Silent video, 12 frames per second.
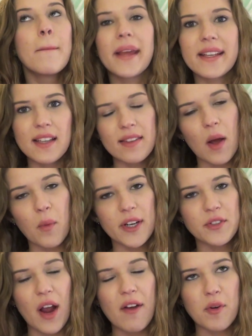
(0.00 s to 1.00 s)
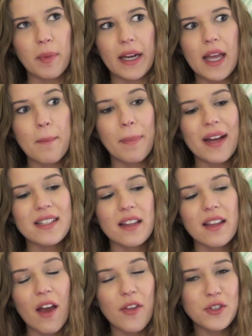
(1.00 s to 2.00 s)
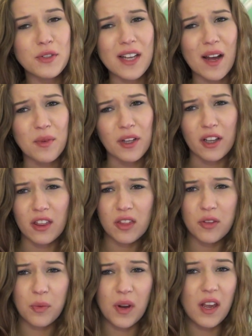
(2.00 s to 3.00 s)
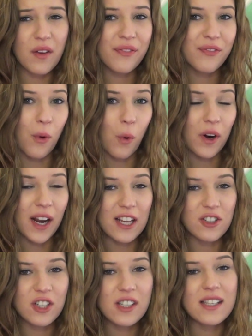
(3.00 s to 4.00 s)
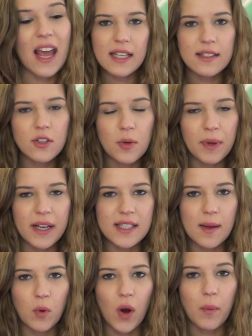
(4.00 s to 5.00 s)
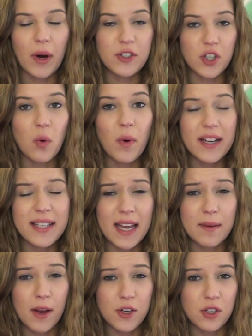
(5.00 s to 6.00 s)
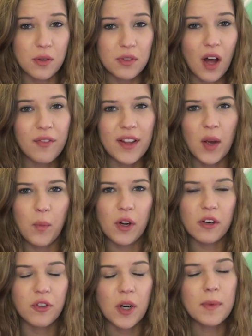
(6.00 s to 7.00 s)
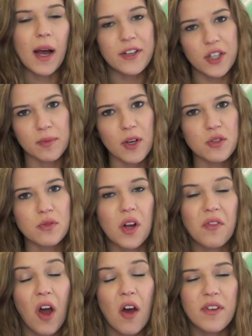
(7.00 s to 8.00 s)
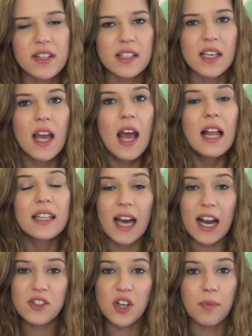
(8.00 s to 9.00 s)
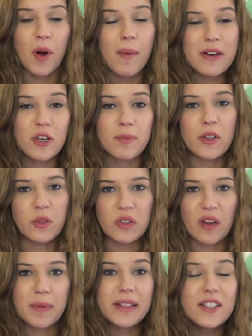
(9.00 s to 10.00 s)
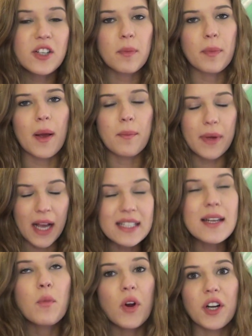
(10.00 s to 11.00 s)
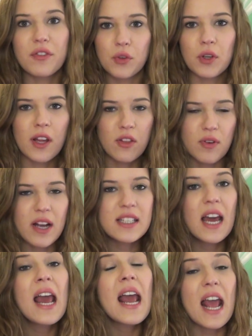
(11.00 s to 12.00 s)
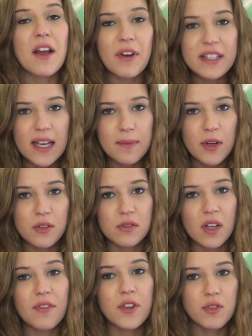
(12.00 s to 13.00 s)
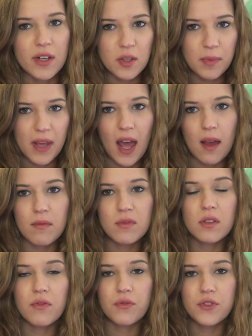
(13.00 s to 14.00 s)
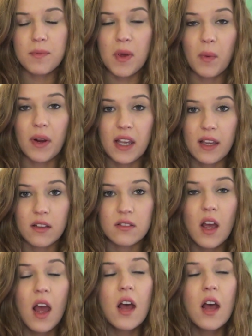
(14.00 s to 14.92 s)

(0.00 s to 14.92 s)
Because then that works for everybody. But the other shoes I have were like three, four inches. And these are places I'm going where I don't want to take my shoes off. Like at winter formal, I took my shoes off, obviously. Last year, prom, I took my shoes off. But this year, because I'm wearing a floor-length dress, if I take my shoes off, the dress will be hemmed to me wearing heels.